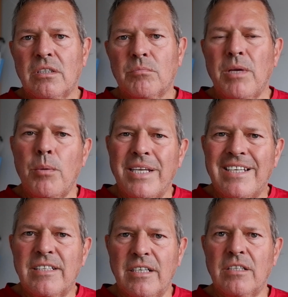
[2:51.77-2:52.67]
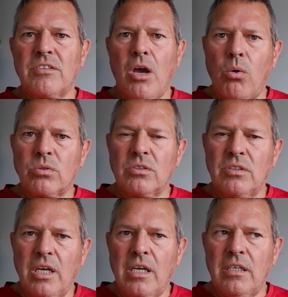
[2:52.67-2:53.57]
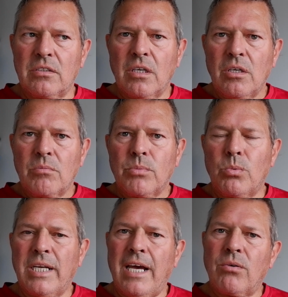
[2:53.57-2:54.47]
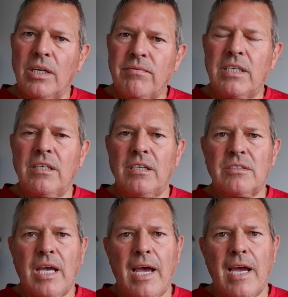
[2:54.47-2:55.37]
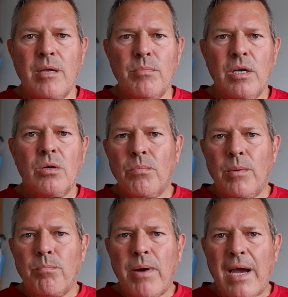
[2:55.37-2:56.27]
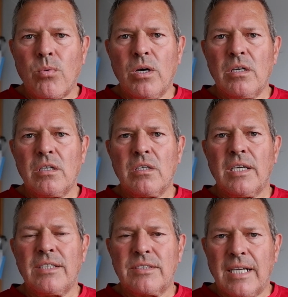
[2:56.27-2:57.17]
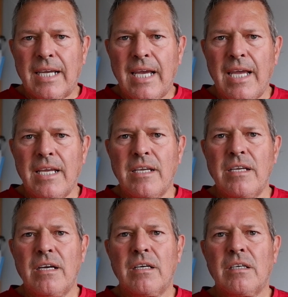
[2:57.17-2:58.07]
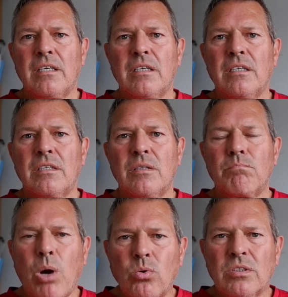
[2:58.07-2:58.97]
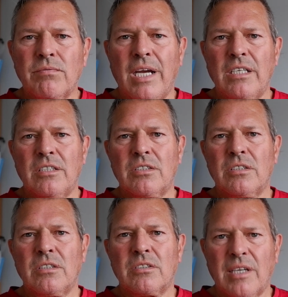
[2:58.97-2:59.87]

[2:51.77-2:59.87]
Maybe it did in the olden days, but we're now living in a time when power is the key motivation to